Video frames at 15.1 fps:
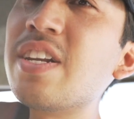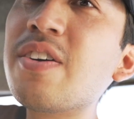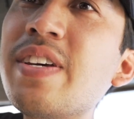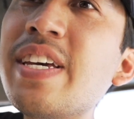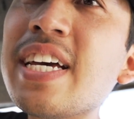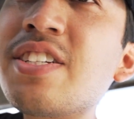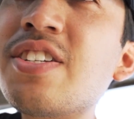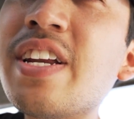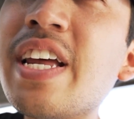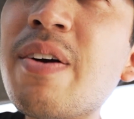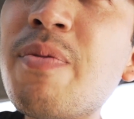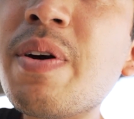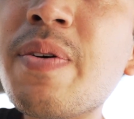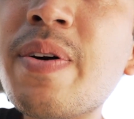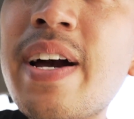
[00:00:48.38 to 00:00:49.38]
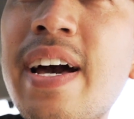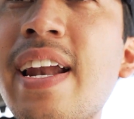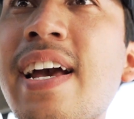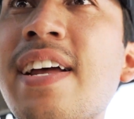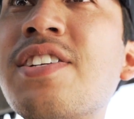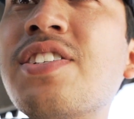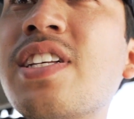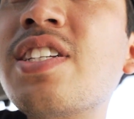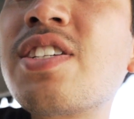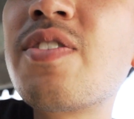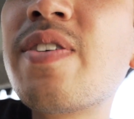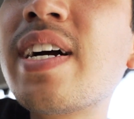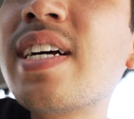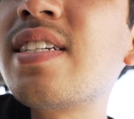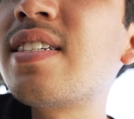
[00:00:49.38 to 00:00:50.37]
no, yesterday we were at Angeles
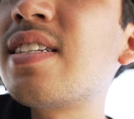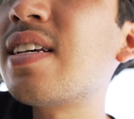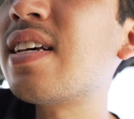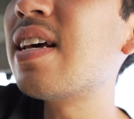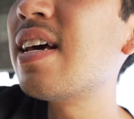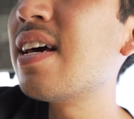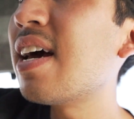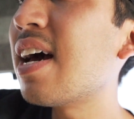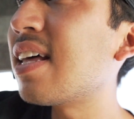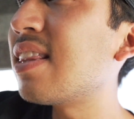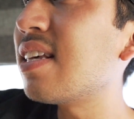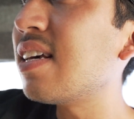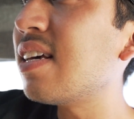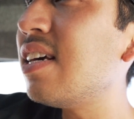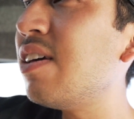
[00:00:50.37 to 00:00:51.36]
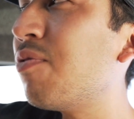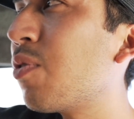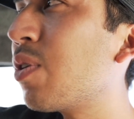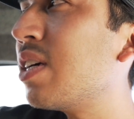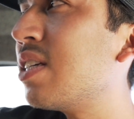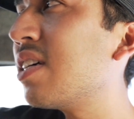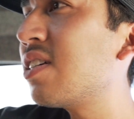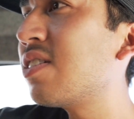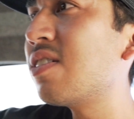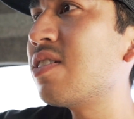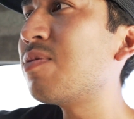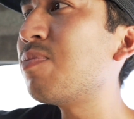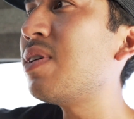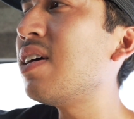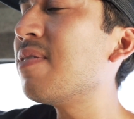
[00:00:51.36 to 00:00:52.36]
Crest at the E46ers
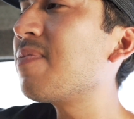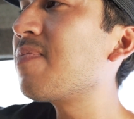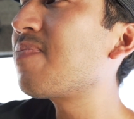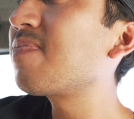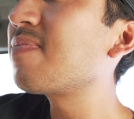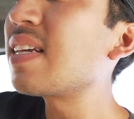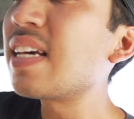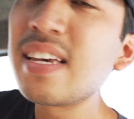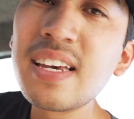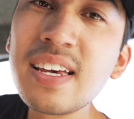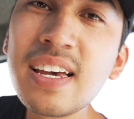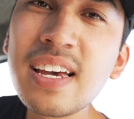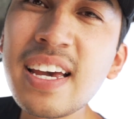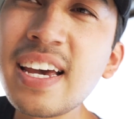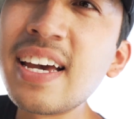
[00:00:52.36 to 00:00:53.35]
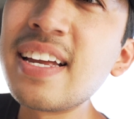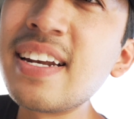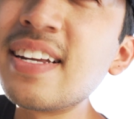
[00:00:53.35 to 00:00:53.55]
meet. And